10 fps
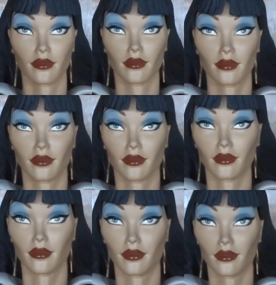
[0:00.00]
Great
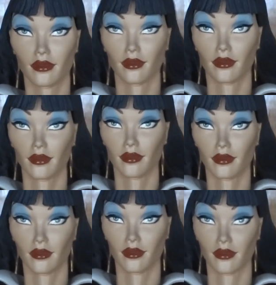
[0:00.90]
sculpt,
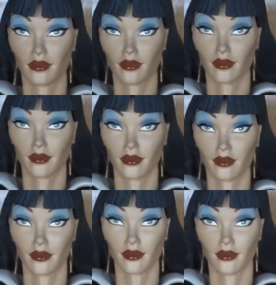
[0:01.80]
great
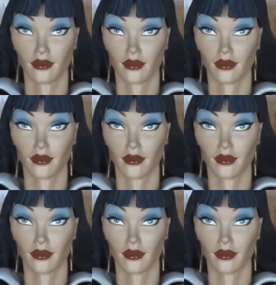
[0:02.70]
pose.